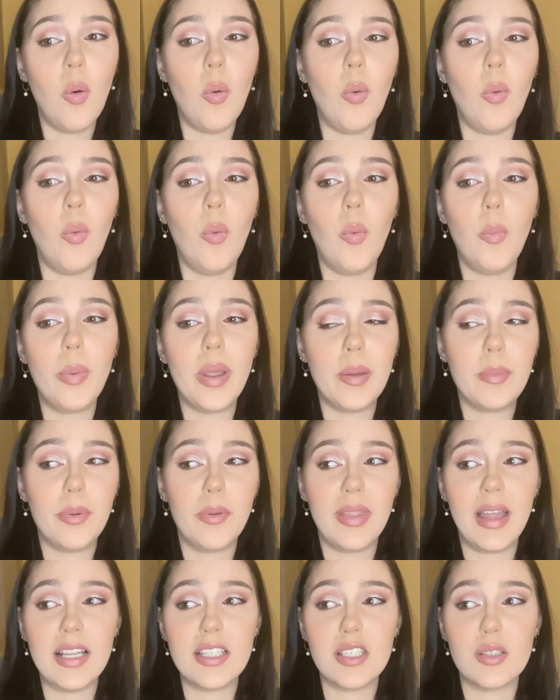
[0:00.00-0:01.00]
or people
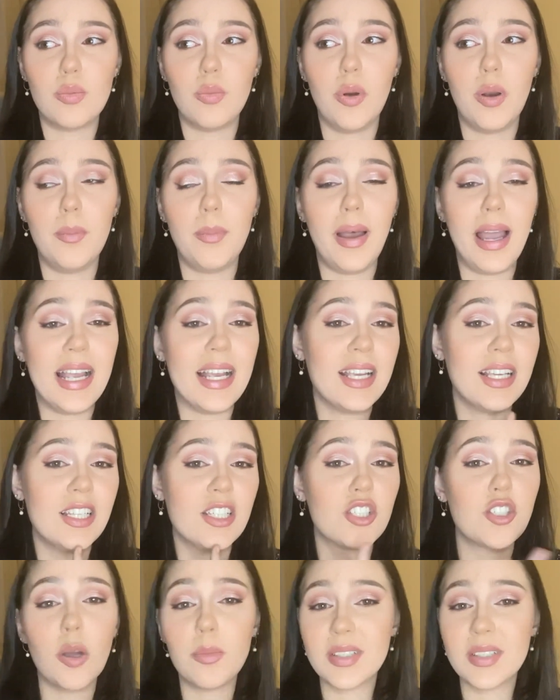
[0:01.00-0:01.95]
that just want to buy shop